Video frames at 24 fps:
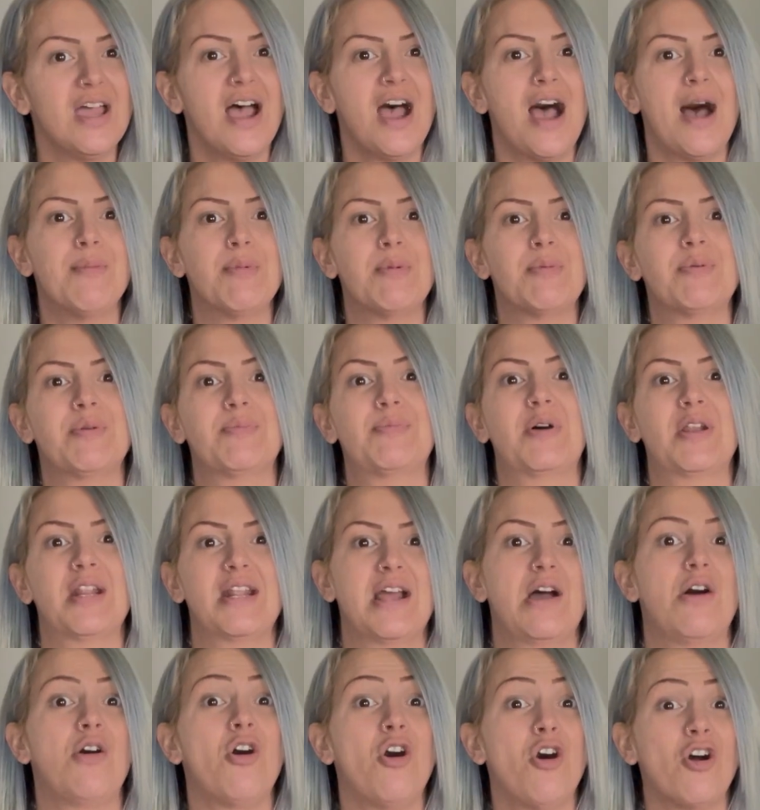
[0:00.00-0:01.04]
I'm going to be putting
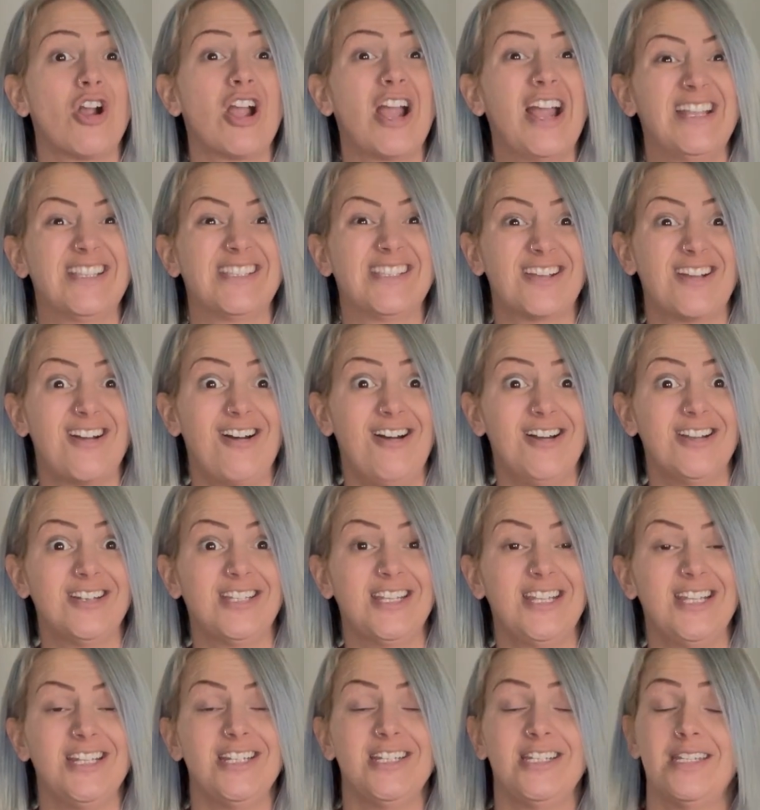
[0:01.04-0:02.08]
out all kinds of
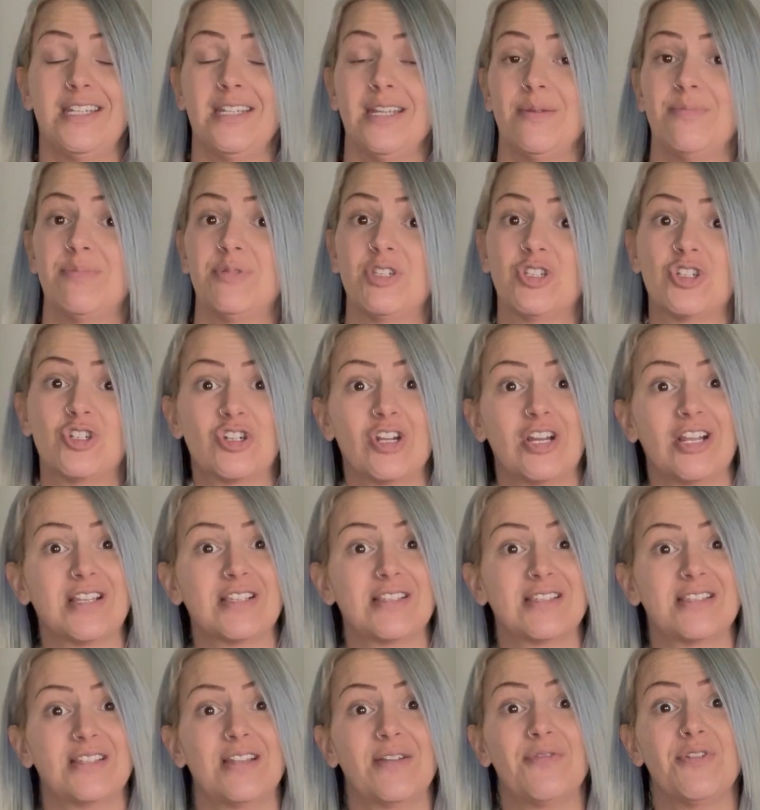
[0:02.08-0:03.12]
content, tips,
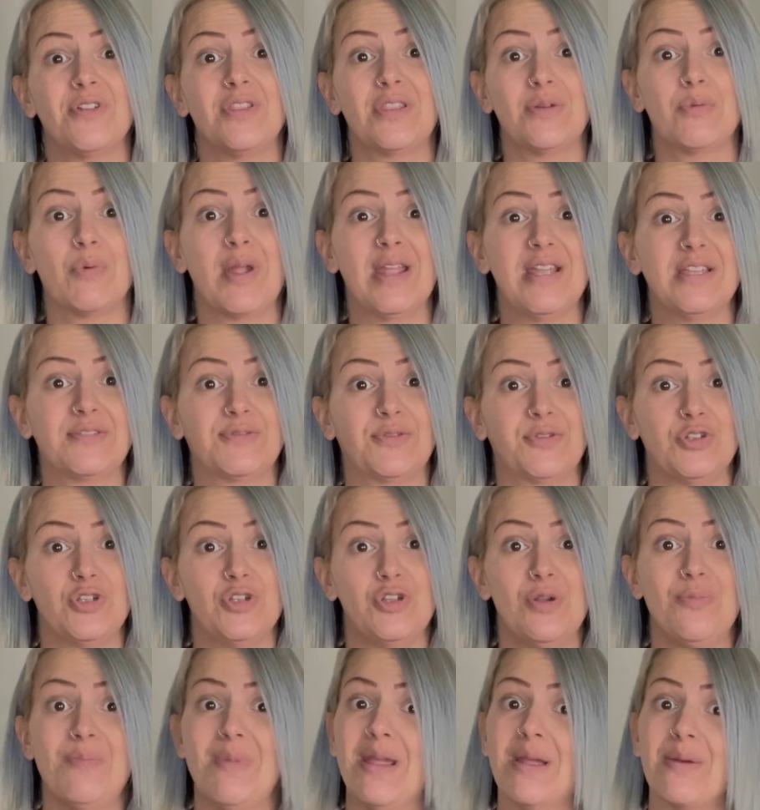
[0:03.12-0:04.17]
tricks, different ways for
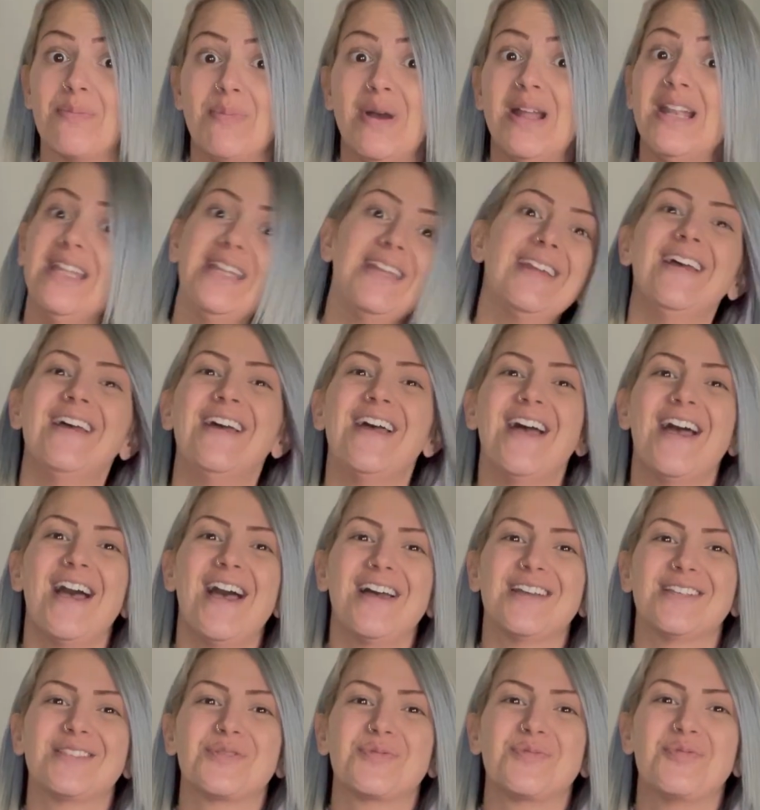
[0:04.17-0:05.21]
you to make money,
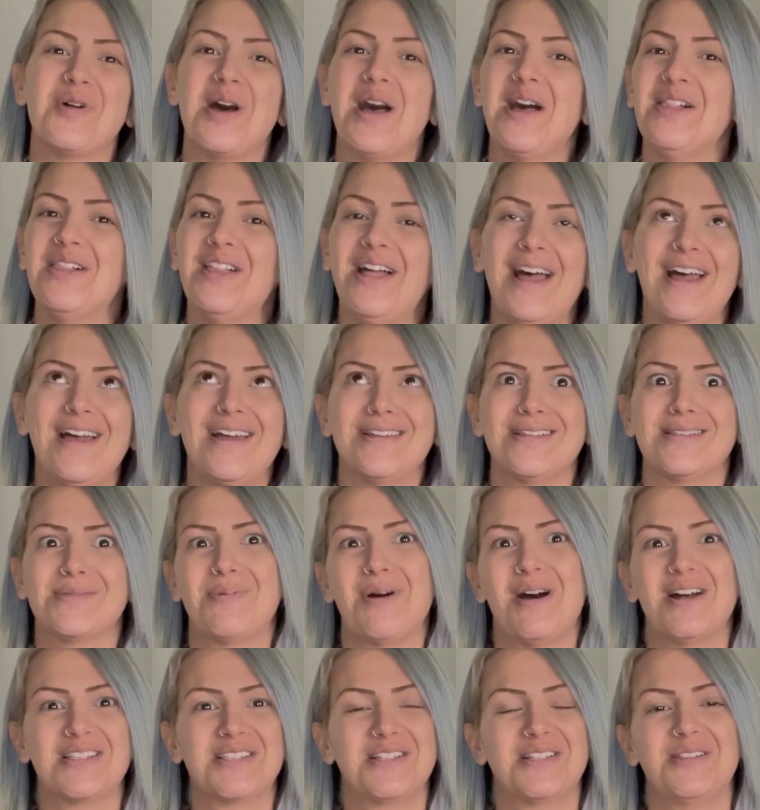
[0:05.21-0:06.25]
as well as
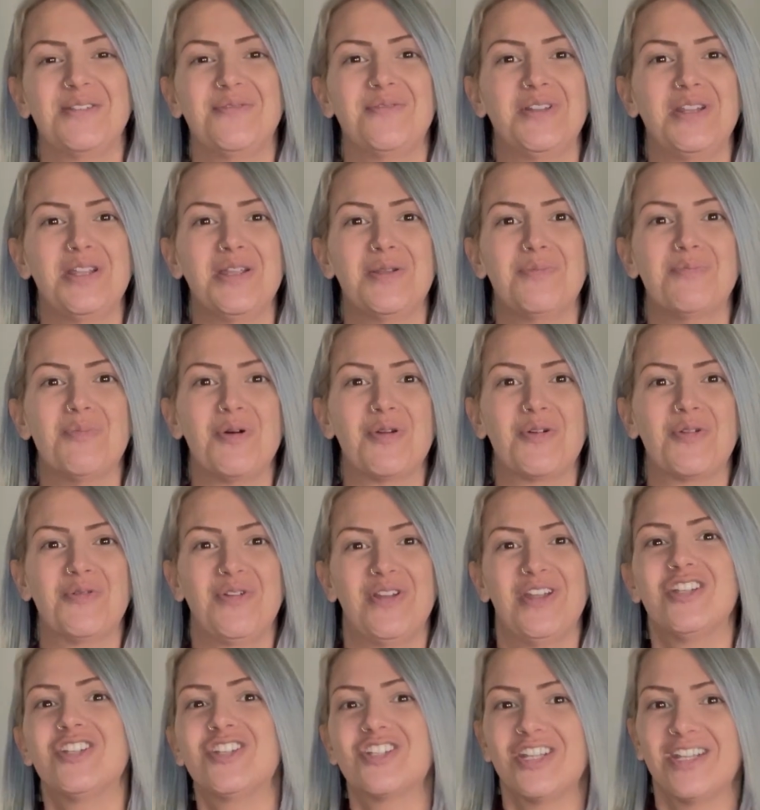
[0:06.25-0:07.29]
positivity and
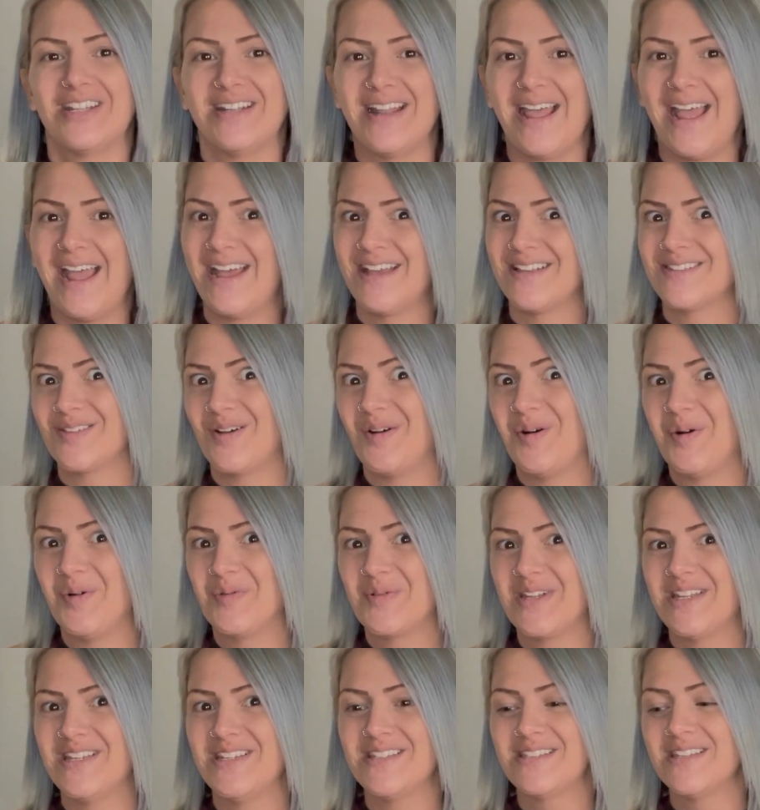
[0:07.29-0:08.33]
motivation as
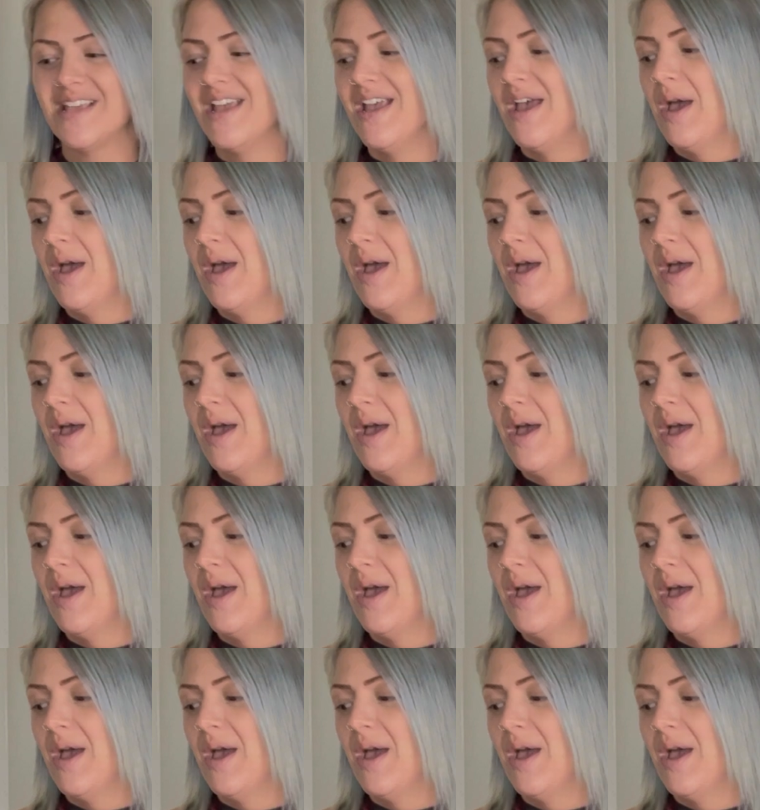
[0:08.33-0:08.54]
always.